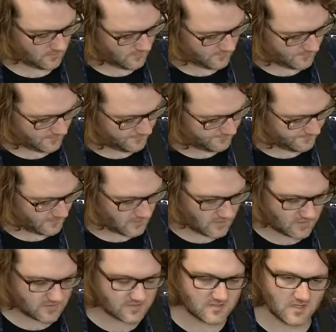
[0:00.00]
the
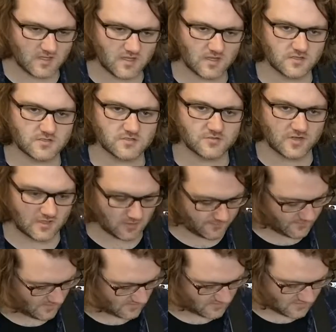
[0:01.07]
first string on the
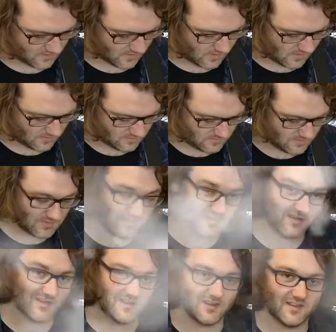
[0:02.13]
guitar
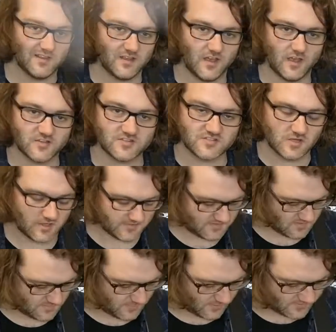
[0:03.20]
starts at the
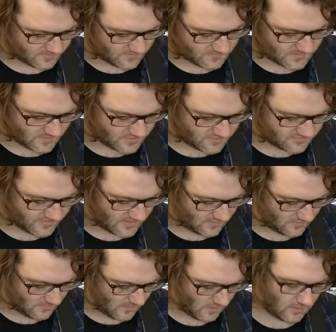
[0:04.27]
bottom, so string
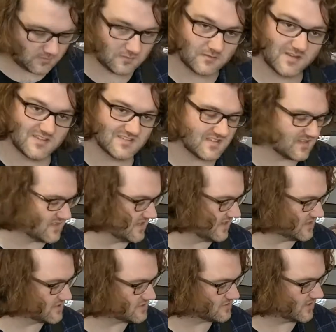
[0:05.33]
1 is the
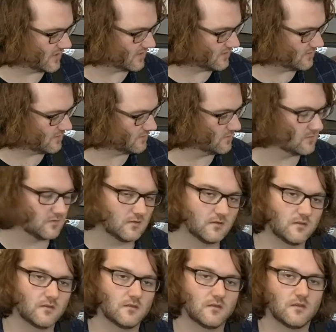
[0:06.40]
thinnest string
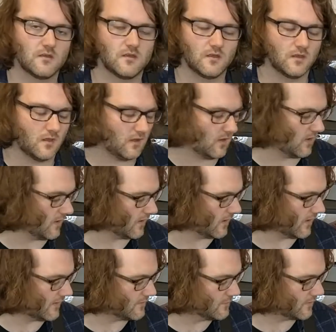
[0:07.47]
at
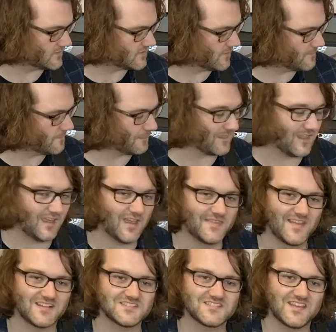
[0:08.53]
the bottom, and
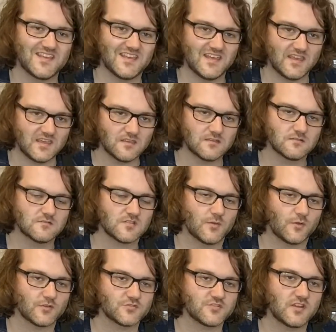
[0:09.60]
that's the E. So we've got
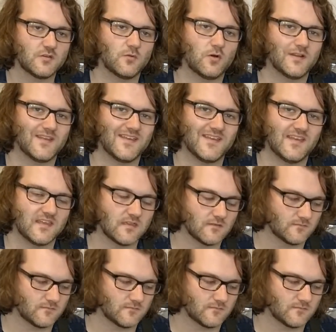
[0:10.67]
string 1, E.